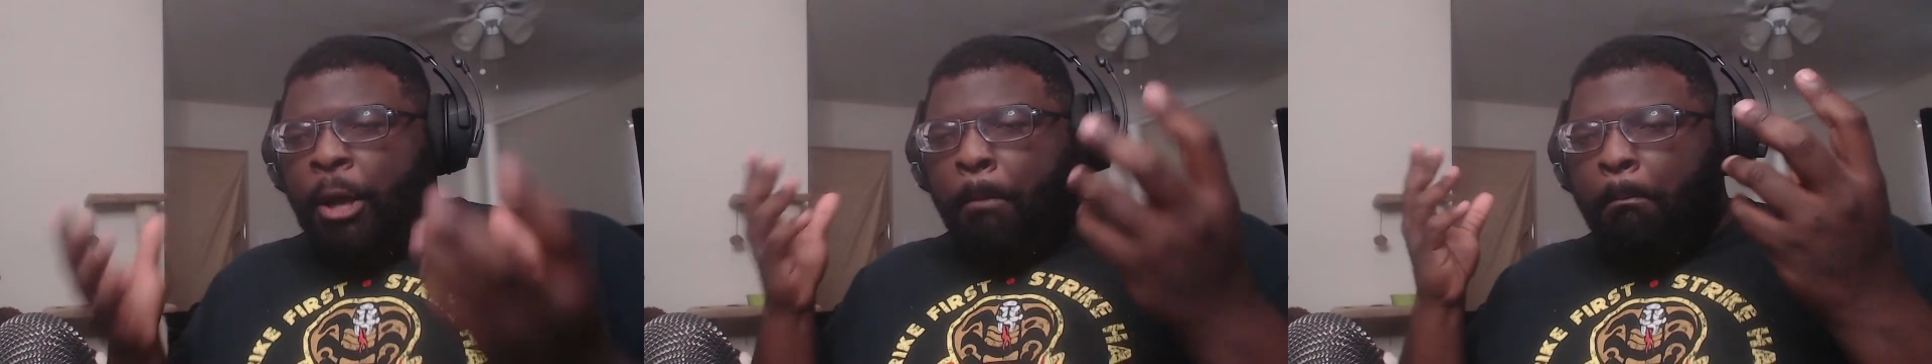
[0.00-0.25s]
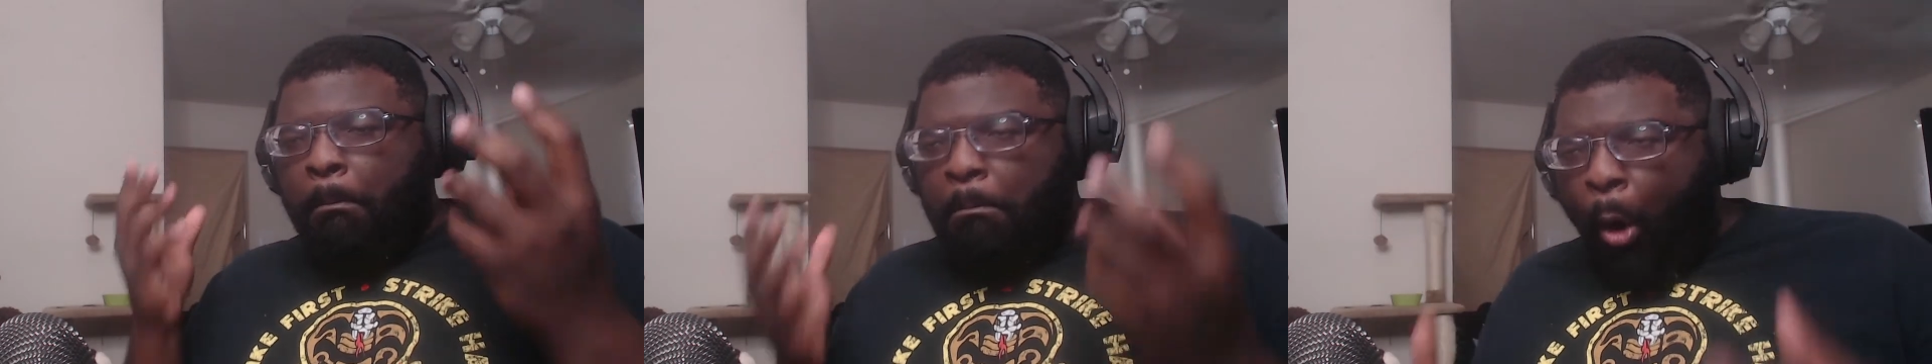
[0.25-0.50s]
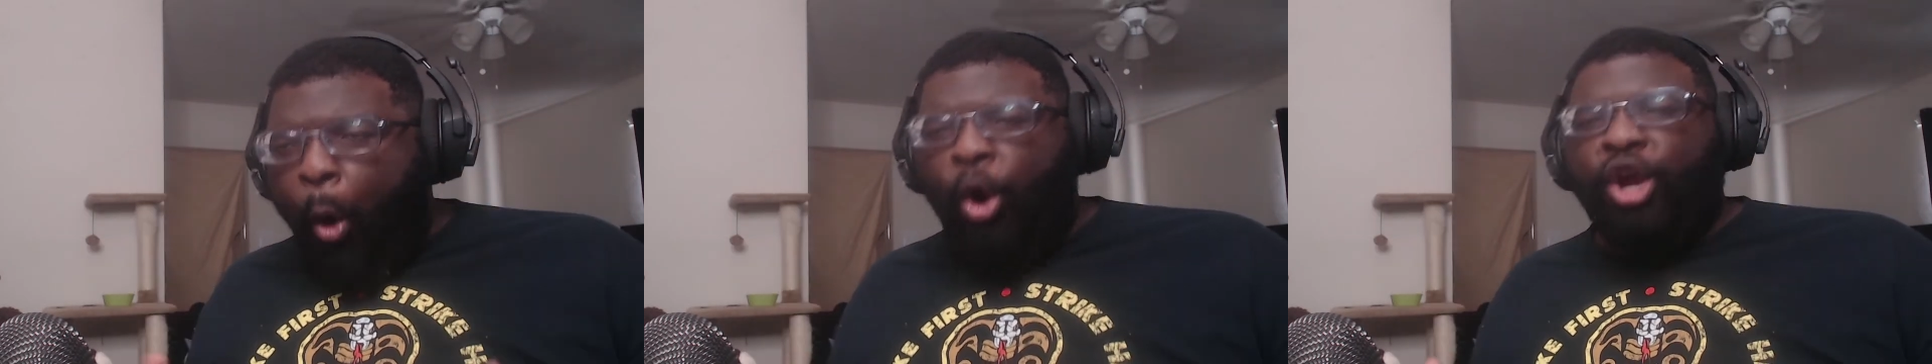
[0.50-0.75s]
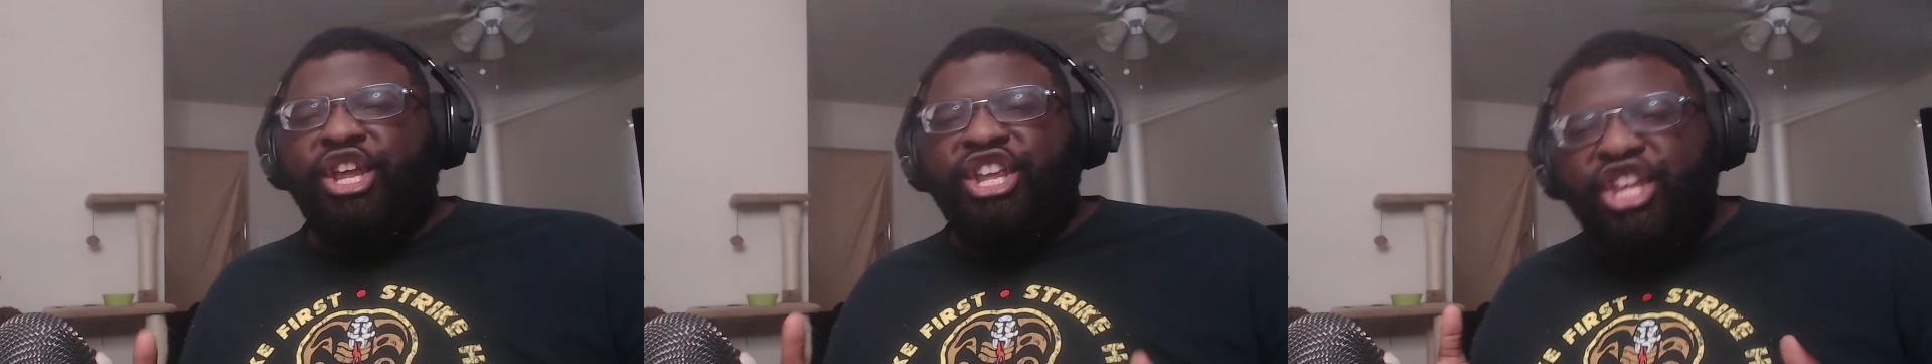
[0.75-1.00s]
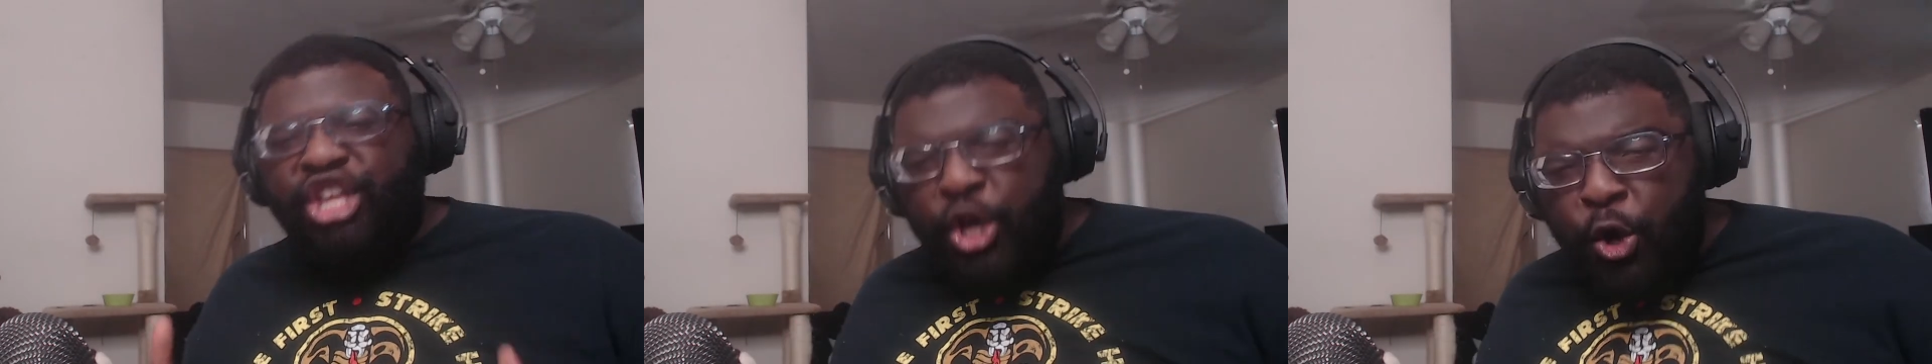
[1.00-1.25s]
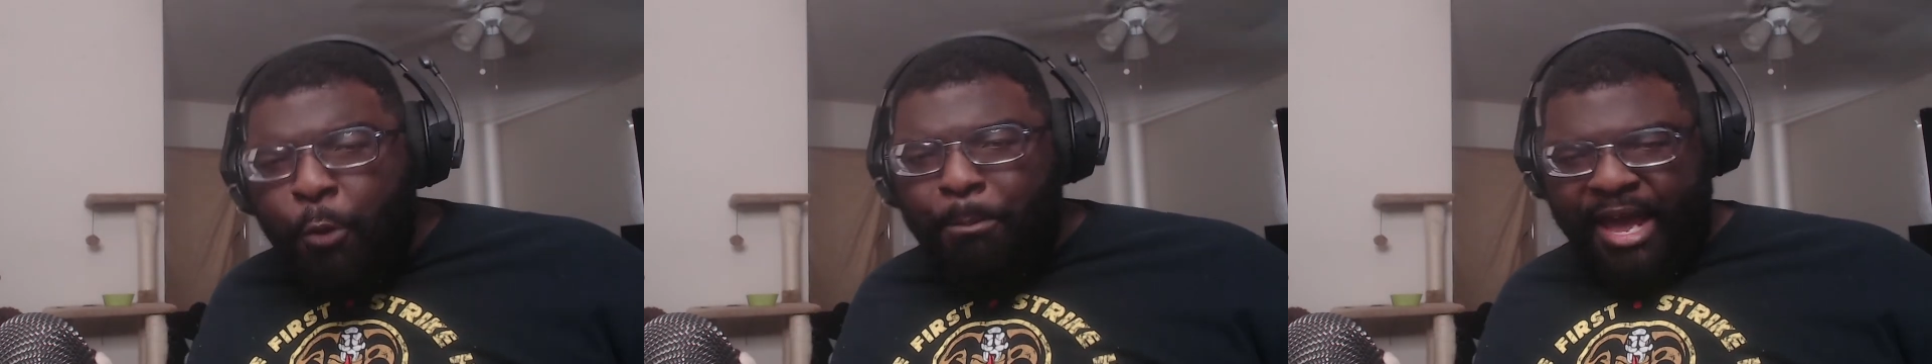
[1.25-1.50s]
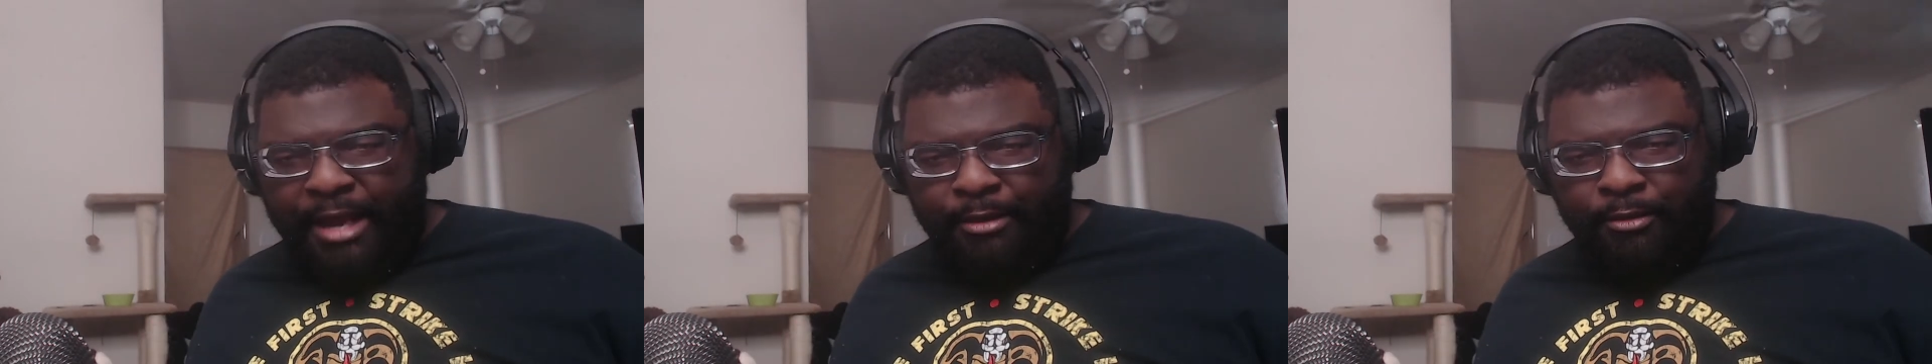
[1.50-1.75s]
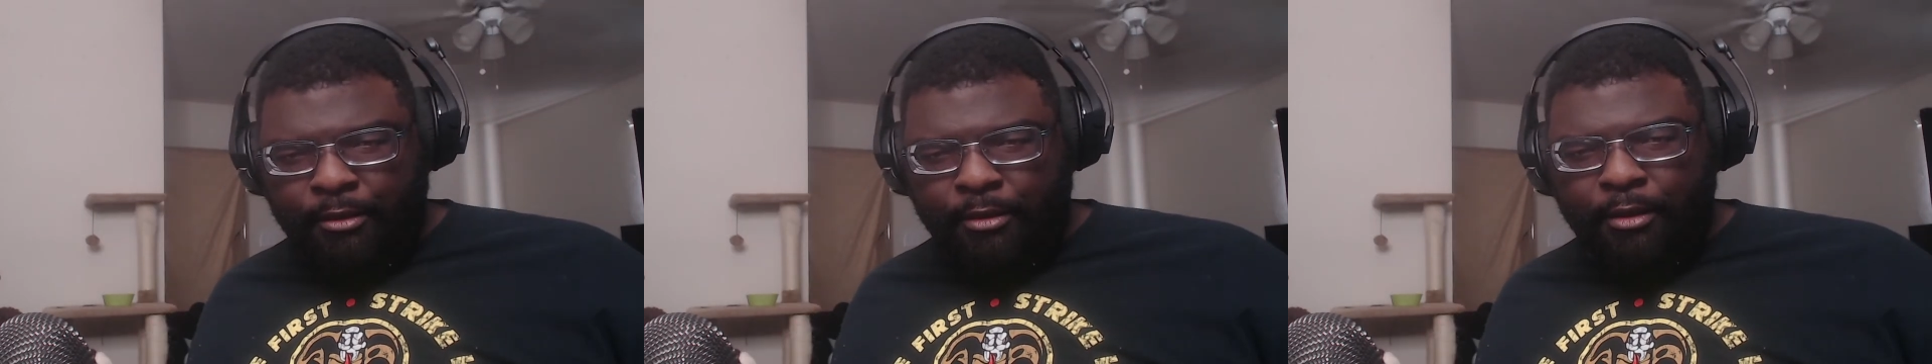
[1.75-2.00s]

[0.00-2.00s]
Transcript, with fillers: more human